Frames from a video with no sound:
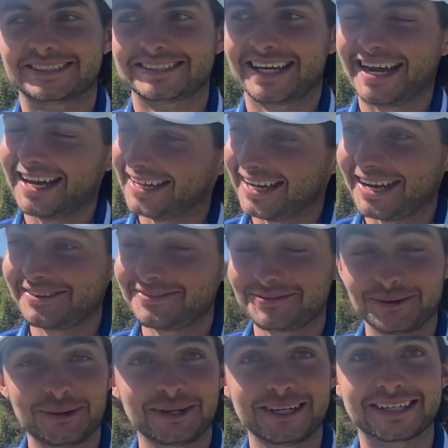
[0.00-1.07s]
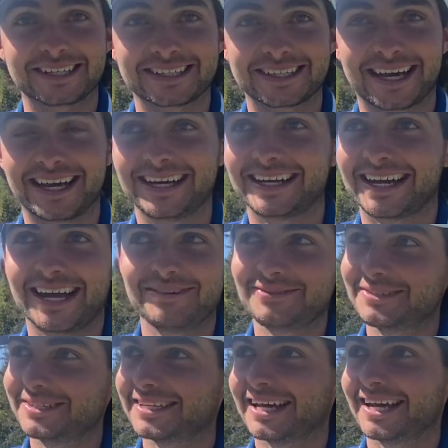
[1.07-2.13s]
I have no idea. I
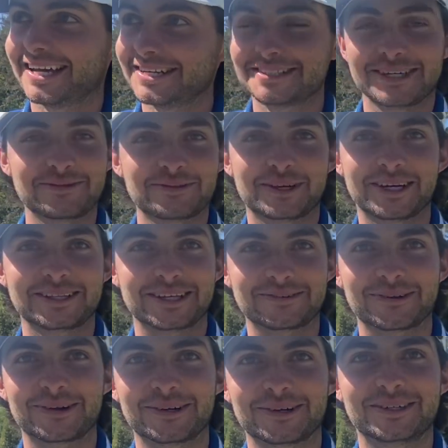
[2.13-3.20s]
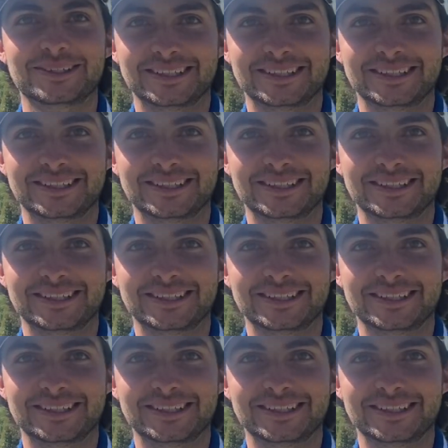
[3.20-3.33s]
honestly haven't gotten that far.